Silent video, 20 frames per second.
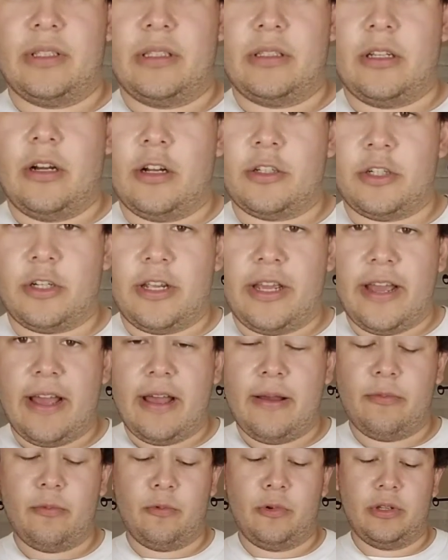Dodger
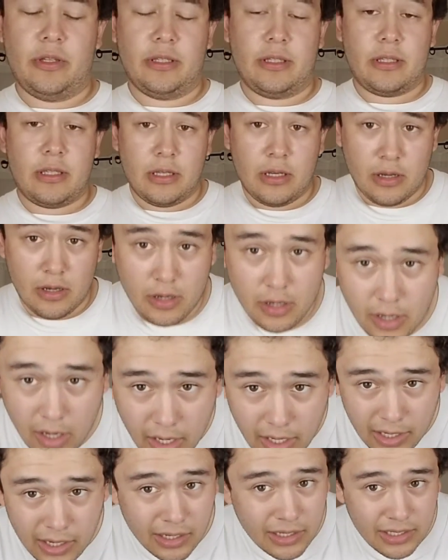cap was
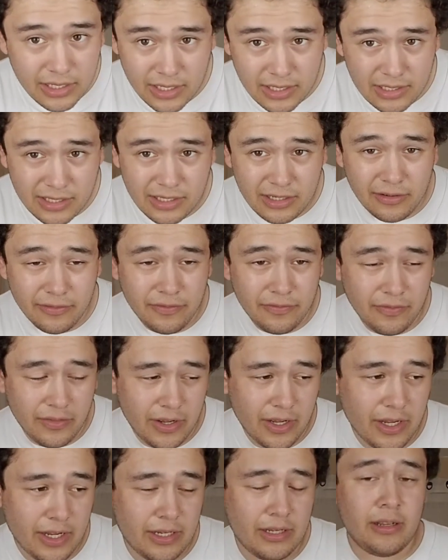not easy to
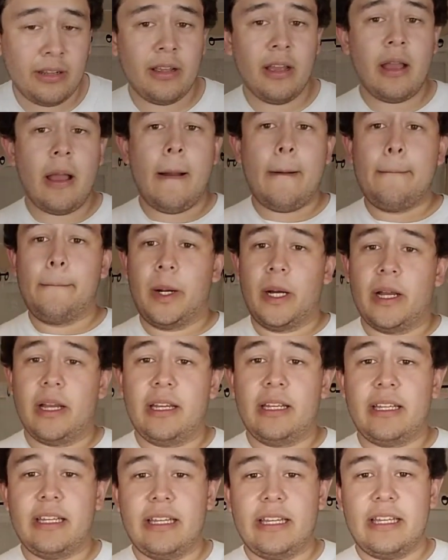find,
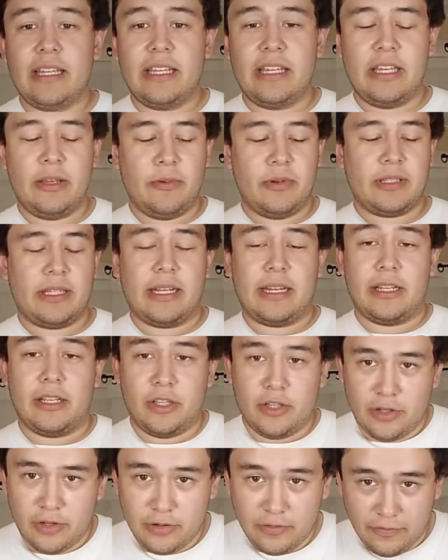but it was at a
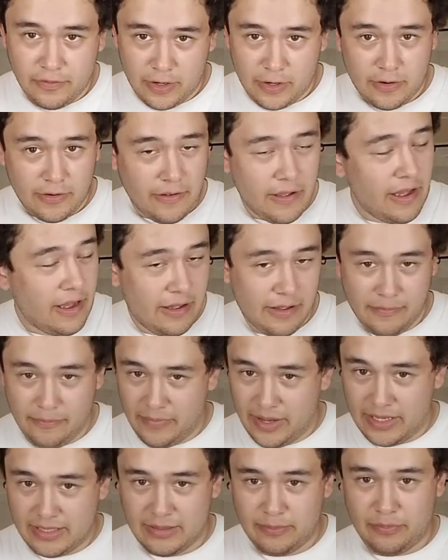good, very
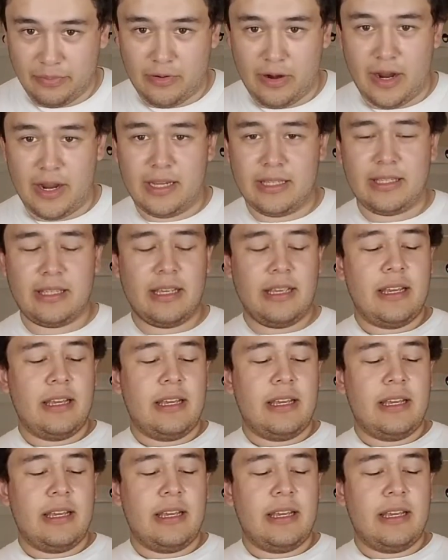amazing price.